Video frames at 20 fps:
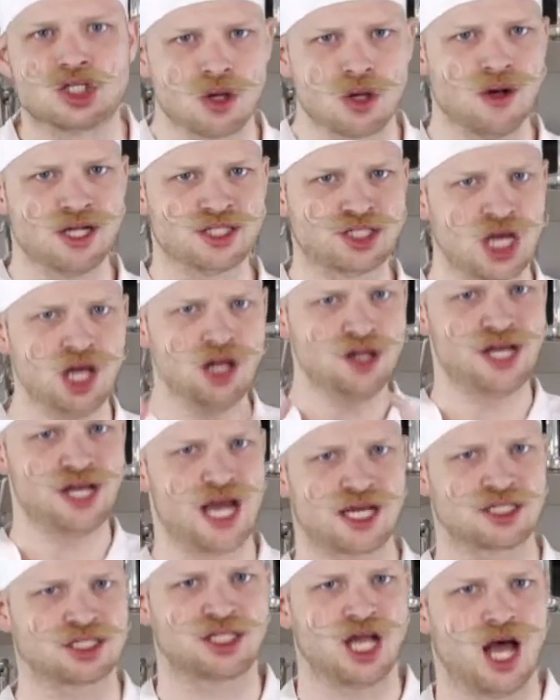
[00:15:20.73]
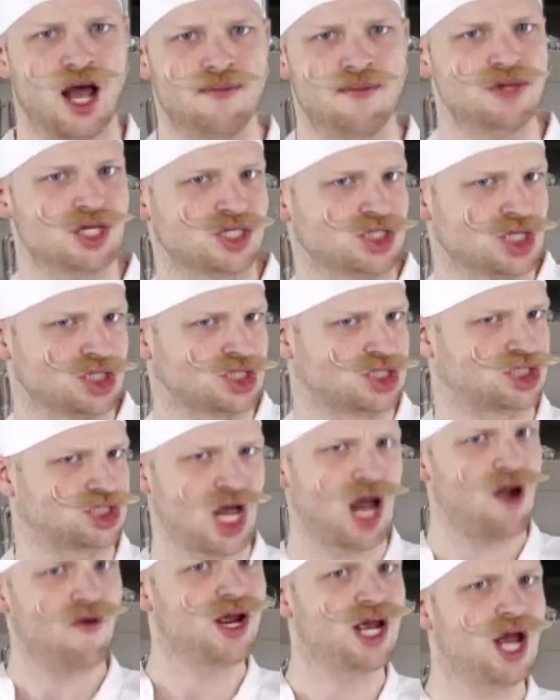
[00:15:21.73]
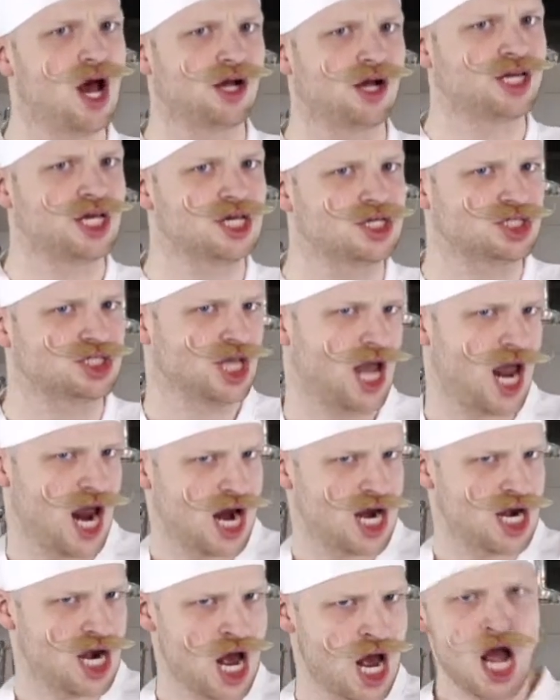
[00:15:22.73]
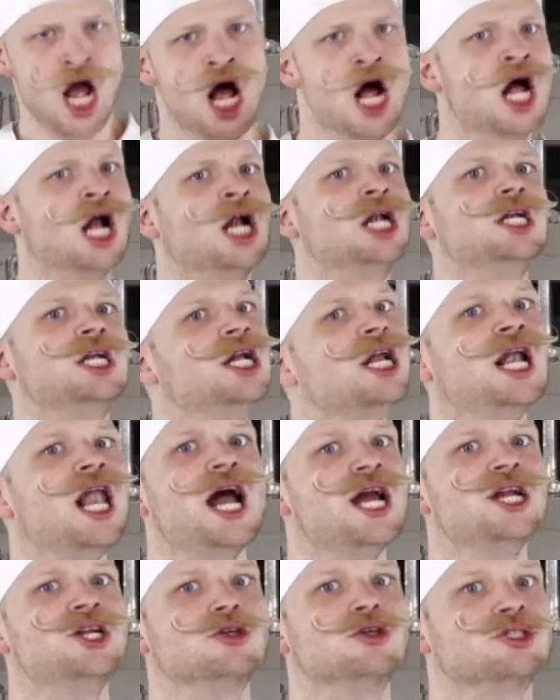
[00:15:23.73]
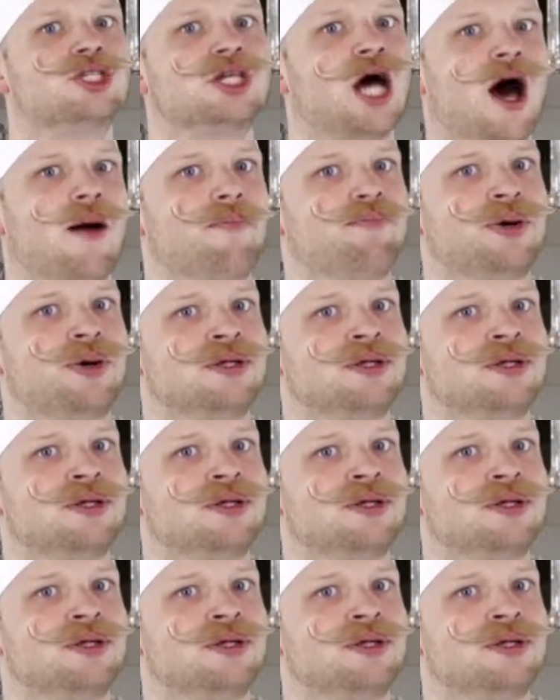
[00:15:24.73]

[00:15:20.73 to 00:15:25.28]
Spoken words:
So until next time, this is Teriyaki saying ladles up.